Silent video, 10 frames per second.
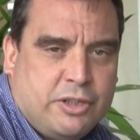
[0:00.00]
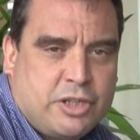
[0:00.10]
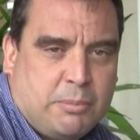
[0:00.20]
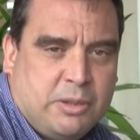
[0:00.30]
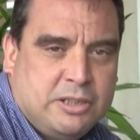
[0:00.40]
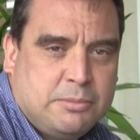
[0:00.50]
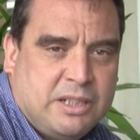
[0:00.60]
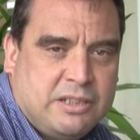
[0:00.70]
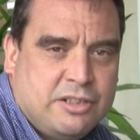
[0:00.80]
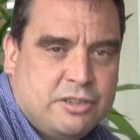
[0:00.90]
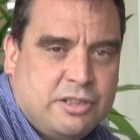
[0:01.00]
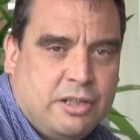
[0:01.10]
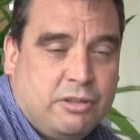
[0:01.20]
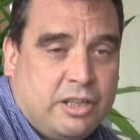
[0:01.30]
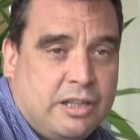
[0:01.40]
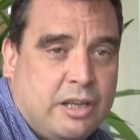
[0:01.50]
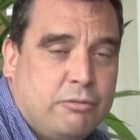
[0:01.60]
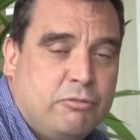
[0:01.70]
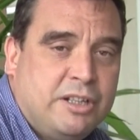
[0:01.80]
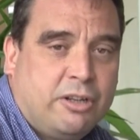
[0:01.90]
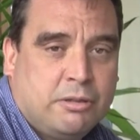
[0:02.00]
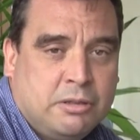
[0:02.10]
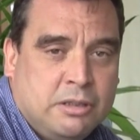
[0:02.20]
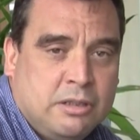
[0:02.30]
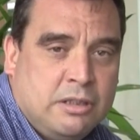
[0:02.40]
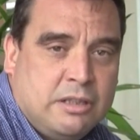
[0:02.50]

for the Japanese Space Agency looking at how radar